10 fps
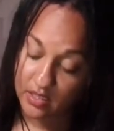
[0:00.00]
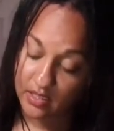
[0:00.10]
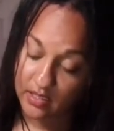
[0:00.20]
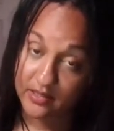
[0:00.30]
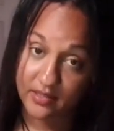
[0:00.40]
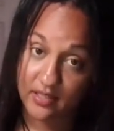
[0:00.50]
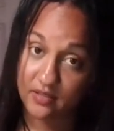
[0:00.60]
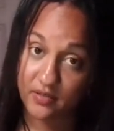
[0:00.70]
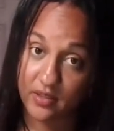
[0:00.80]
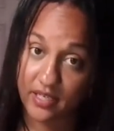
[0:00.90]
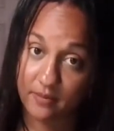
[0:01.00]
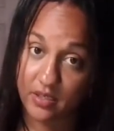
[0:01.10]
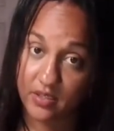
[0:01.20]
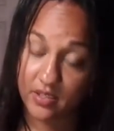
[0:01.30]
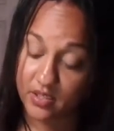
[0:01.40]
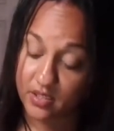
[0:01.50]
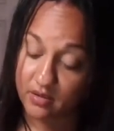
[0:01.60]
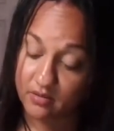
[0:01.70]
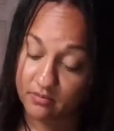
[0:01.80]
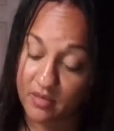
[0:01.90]
This does feel like a marriage,
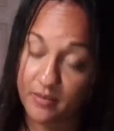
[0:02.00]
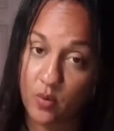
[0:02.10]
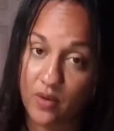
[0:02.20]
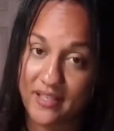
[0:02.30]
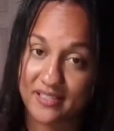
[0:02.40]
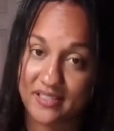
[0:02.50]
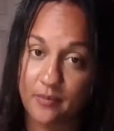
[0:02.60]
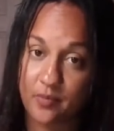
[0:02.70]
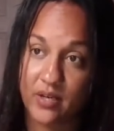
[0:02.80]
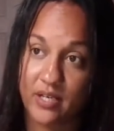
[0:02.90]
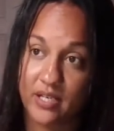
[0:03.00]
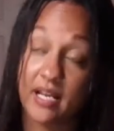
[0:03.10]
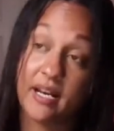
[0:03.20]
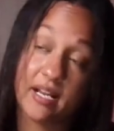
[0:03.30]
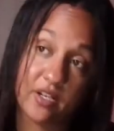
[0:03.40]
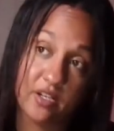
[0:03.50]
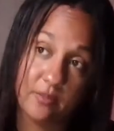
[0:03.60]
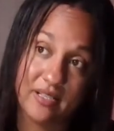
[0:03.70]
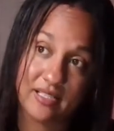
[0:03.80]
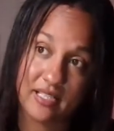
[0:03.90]
though. Maybe one that's separated. And I could
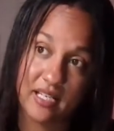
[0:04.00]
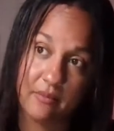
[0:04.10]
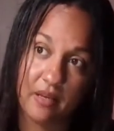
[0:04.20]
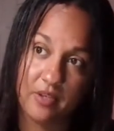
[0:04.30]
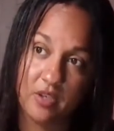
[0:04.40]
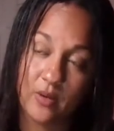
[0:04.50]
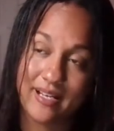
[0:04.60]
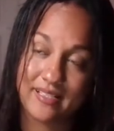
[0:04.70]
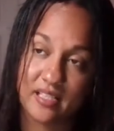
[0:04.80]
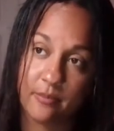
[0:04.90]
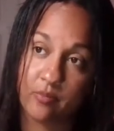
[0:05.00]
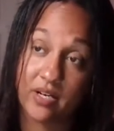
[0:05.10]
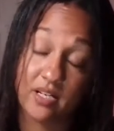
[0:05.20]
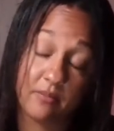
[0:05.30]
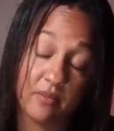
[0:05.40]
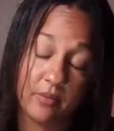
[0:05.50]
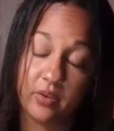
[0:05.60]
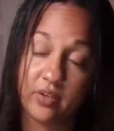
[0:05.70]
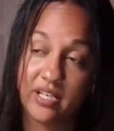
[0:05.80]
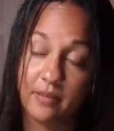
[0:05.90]
be seeing maybe you guys separated and maybe
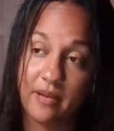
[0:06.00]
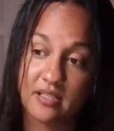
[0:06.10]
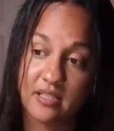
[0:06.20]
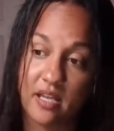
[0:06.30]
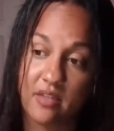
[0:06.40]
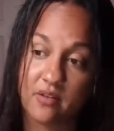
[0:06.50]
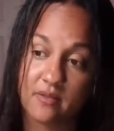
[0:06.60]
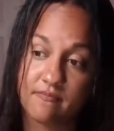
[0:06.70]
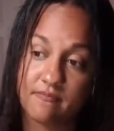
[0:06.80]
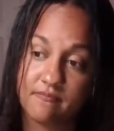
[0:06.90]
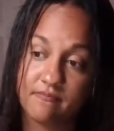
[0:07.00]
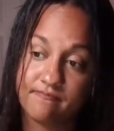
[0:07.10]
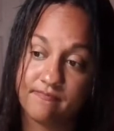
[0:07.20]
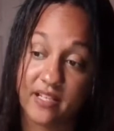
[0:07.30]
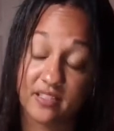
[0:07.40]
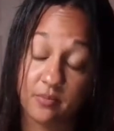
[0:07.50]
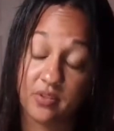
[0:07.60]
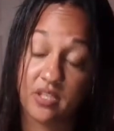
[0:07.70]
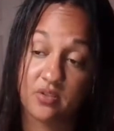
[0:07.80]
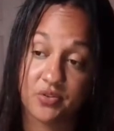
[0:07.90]
you're getting back together. That's a
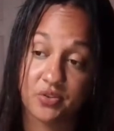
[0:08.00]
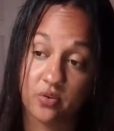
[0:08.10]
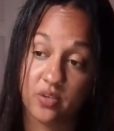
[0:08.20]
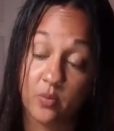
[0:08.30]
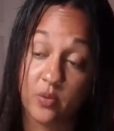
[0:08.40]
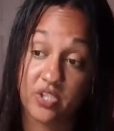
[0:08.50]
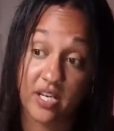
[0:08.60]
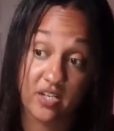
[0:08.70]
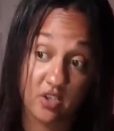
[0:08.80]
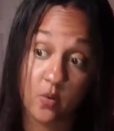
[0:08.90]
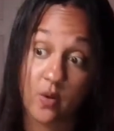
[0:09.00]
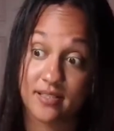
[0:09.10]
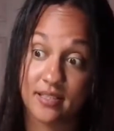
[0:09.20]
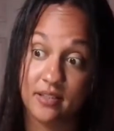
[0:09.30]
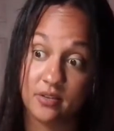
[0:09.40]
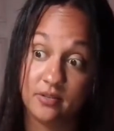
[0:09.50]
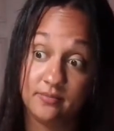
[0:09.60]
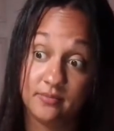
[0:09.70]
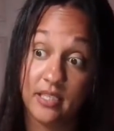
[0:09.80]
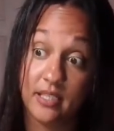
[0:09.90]
potential story, in which case you are single,
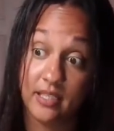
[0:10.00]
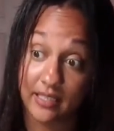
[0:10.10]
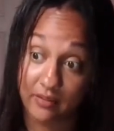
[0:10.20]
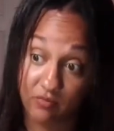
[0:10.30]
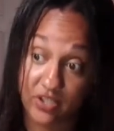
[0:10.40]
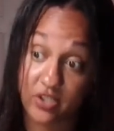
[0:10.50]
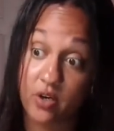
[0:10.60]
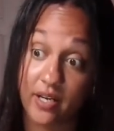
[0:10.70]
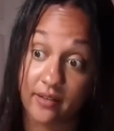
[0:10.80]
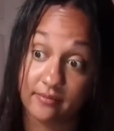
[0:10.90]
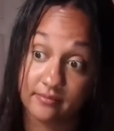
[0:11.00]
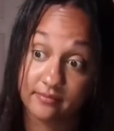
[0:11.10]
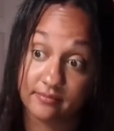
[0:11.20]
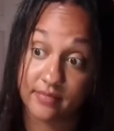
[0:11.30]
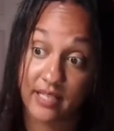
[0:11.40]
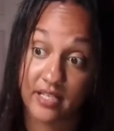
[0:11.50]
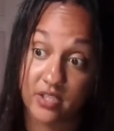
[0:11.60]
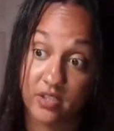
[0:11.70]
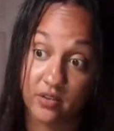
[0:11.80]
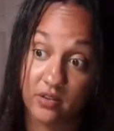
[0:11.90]
returning back
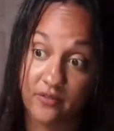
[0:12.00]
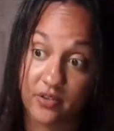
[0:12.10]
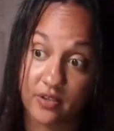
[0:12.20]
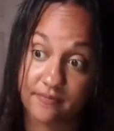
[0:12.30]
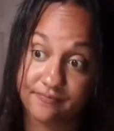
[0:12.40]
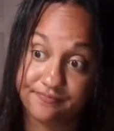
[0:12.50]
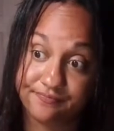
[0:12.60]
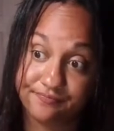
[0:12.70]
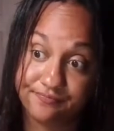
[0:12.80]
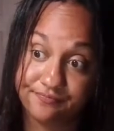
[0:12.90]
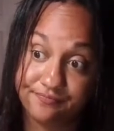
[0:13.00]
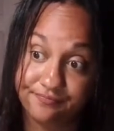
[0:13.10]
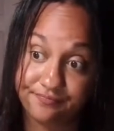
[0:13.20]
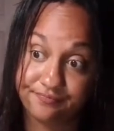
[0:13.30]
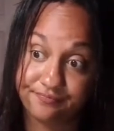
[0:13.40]
to your lover. Mm-hmm.